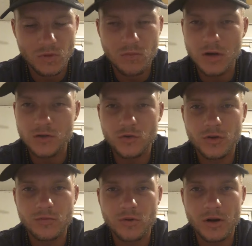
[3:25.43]

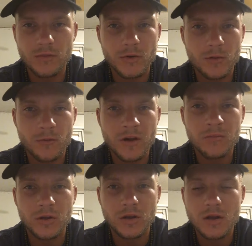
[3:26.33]
Ministry is praying for your
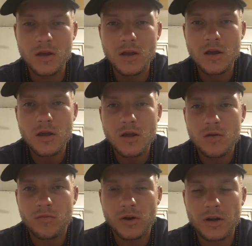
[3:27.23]
family,
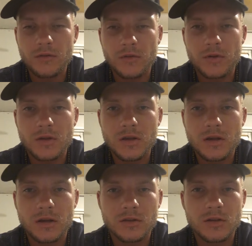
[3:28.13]
praying for
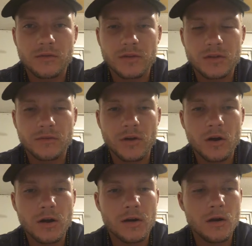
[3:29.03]
the servants of
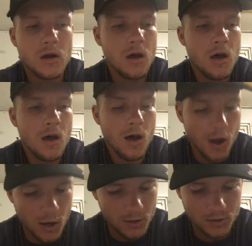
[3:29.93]
God.
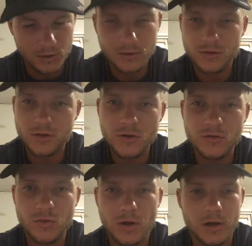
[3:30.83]

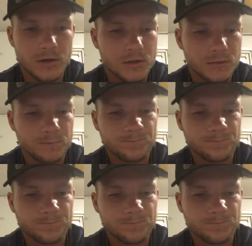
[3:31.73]
Excuse me, guys.